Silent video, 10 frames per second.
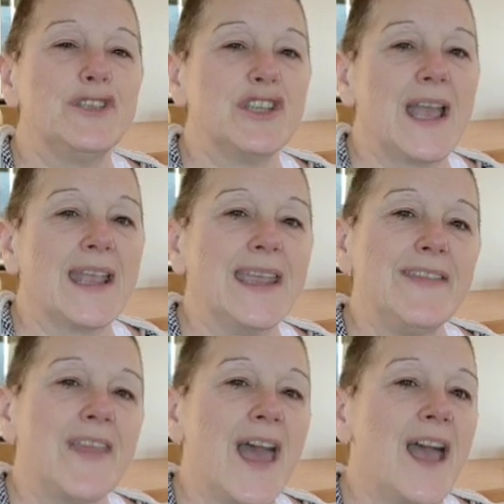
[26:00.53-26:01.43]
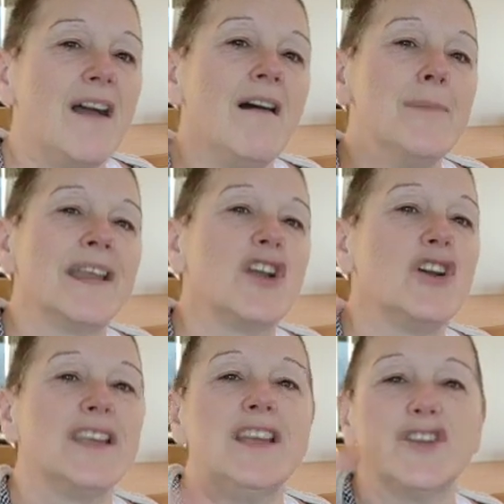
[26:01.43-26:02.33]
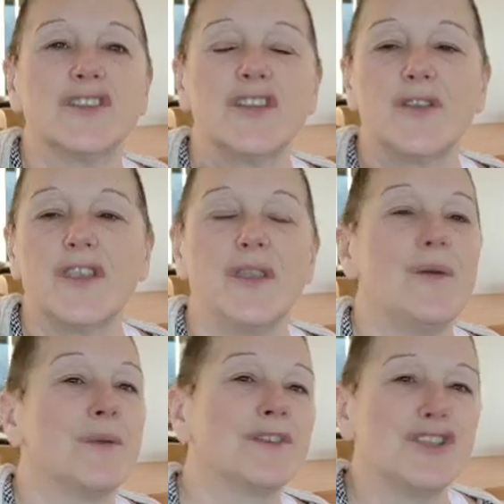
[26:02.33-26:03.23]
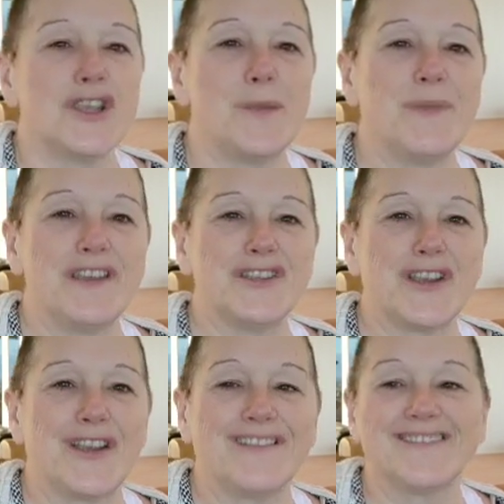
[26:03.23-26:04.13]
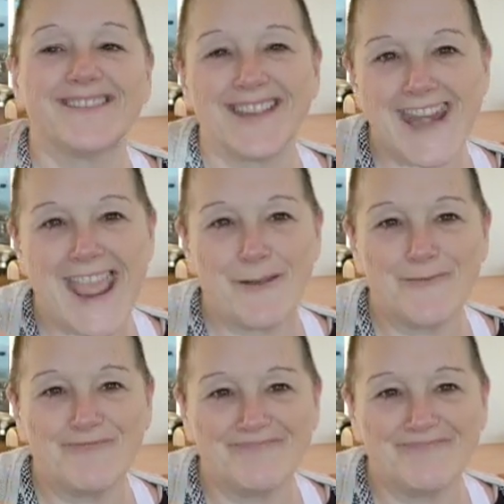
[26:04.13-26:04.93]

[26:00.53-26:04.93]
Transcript: put Jack in that. Oh my God, he looks so cute. I'm going to show you a picture now.